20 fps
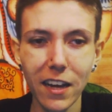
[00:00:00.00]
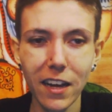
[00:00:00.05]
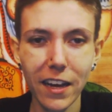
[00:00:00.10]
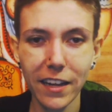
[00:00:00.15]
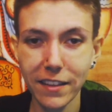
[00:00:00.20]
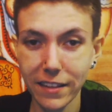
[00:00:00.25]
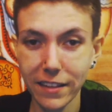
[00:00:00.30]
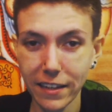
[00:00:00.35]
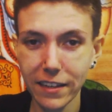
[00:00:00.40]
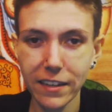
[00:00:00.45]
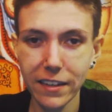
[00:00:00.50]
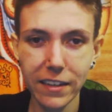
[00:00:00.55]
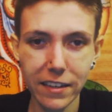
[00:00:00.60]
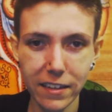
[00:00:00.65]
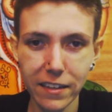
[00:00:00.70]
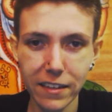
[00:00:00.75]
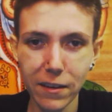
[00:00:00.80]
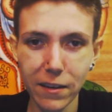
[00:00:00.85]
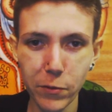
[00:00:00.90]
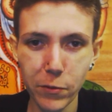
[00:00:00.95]
And then it
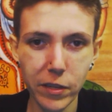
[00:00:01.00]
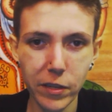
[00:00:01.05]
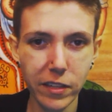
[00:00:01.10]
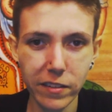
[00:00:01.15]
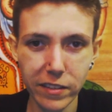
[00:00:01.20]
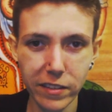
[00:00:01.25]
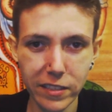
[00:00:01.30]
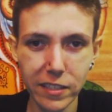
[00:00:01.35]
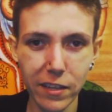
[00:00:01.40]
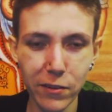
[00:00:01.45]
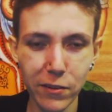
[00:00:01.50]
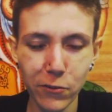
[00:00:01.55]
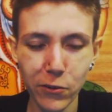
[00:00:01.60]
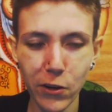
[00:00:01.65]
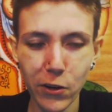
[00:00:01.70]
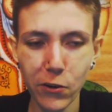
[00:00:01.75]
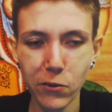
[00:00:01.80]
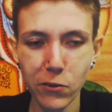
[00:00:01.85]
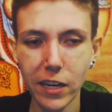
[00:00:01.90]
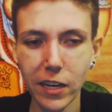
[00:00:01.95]
ended up being this
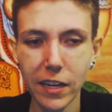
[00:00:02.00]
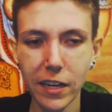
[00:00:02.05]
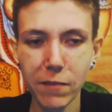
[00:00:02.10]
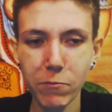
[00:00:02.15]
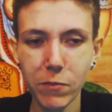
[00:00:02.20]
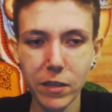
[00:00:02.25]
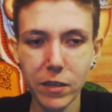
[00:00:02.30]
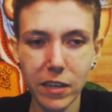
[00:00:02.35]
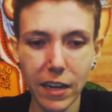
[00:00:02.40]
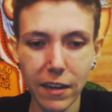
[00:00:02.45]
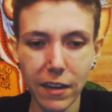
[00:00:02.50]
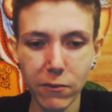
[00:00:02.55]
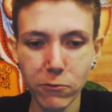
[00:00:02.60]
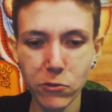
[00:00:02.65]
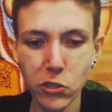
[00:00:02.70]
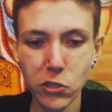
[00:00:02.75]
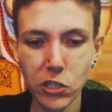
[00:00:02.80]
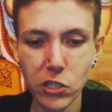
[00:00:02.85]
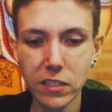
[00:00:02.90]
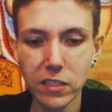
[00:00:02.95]
other code name, but
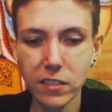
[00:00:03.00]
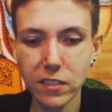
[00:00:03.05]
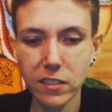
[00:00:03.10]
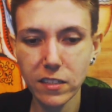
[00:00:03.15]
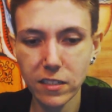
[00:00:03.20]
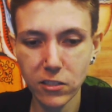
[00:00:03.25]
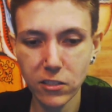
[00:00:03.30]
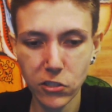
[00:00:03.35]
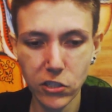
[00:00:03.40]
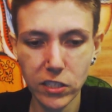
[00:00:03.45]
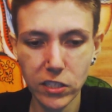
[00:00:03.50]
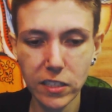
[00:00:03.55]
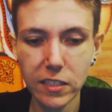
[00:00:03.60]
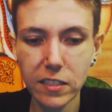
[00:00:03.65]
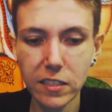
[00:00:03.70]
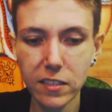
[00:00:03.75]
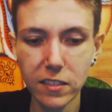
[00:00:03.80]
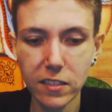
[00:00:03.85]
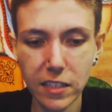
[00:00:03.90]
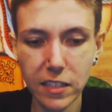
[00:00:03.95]
now she's
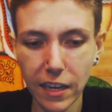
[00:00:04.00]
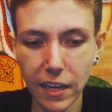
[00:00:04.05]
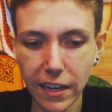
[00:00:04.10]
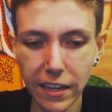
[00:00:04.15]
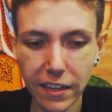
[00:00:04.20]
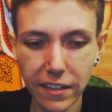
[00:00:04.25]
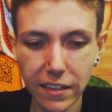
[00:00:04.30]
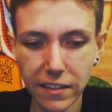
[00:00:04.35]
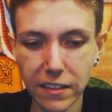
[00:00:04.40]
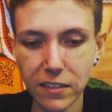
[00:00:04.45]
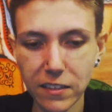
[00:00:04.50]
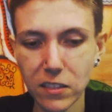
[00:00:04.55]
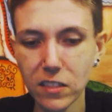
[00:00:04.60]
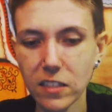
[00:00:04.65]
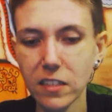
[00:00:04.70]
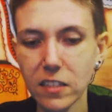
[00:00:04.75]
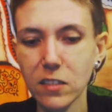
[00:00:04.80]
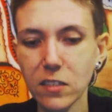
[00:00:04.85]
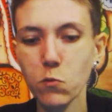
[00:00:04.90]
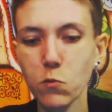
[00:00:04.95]
saying
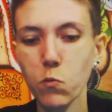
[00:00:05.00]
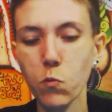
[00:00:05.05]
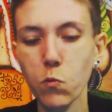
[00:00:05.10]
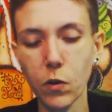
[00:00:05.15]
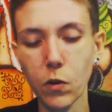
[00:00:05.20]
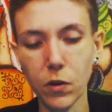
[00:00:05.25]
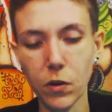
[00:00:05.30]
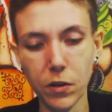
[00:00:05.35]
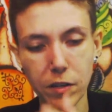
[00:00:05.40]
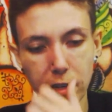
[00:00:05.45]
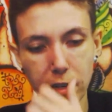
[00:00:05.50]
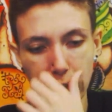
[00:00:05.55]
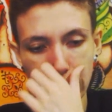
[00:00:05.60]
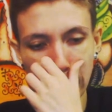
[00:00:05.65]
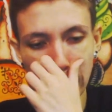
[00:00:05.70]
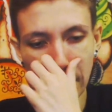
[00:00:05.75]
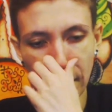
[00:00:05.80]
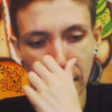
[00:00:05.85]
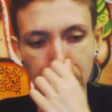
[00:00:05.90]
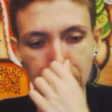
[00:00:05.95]
this word
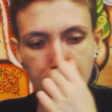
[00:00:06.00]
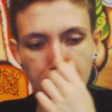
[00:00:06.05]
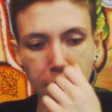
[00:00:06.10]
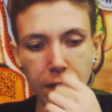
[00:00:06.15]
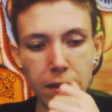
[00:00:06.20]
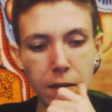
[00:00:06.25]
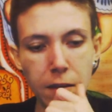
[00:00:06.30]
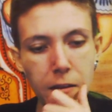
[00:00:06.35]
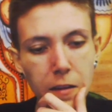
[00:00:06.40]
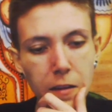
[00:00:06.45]
again.